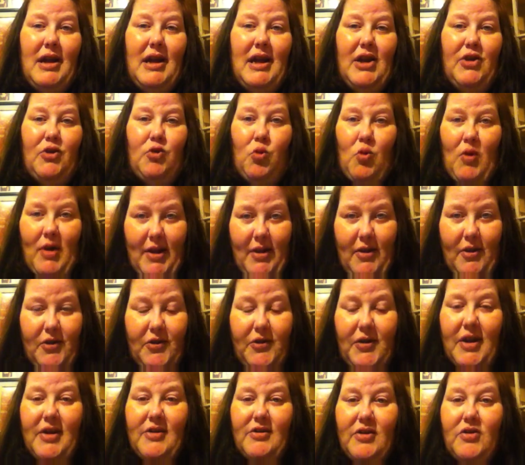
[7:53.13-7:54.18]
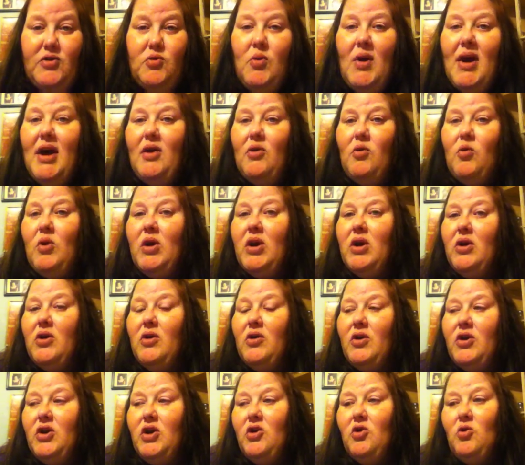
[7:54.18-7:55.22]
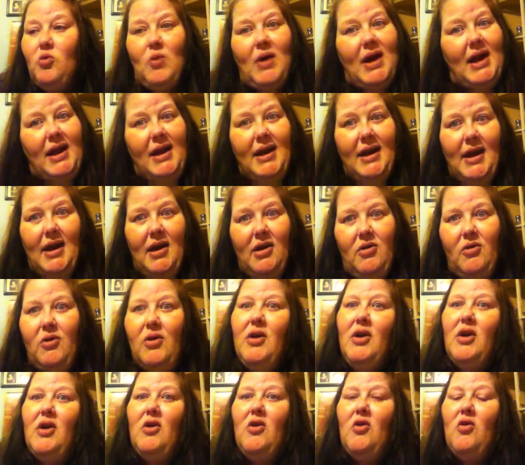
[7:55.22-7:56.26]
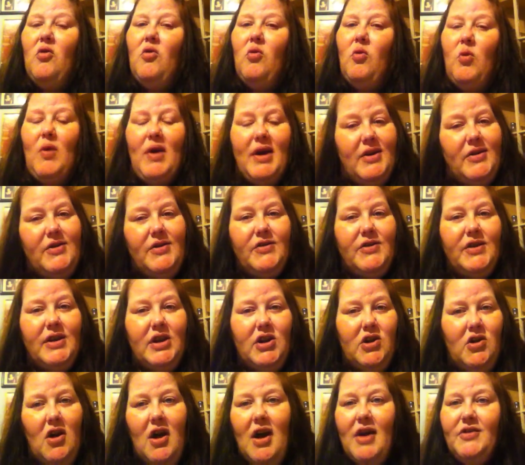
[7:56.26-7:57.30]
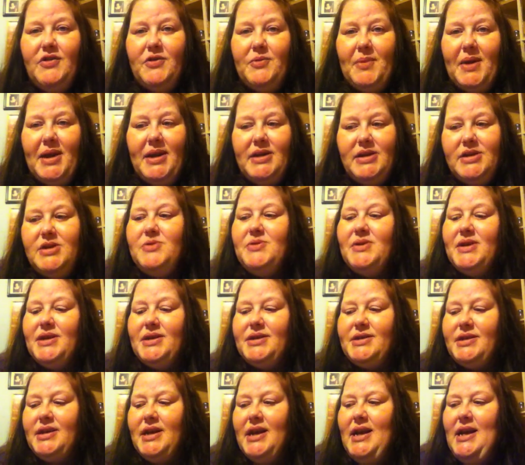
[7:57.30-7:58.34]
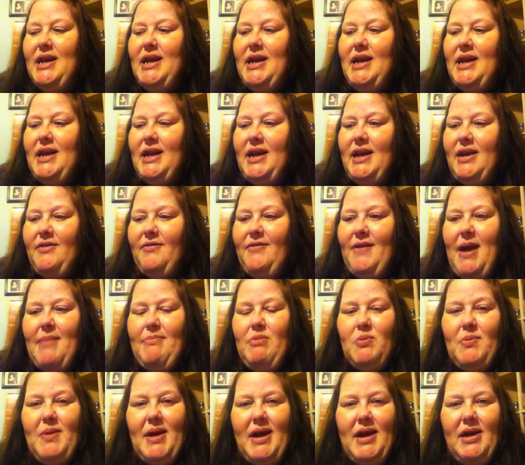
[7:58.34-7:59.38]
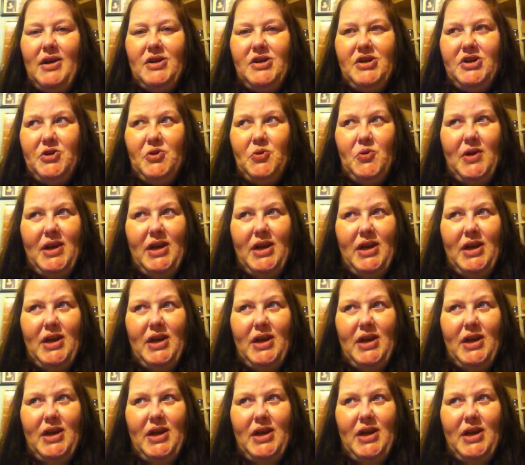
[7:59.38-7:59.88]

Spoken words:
is one of those things as well, where you're weighing out, what is this going to cost me to do this? In fibromyalgia,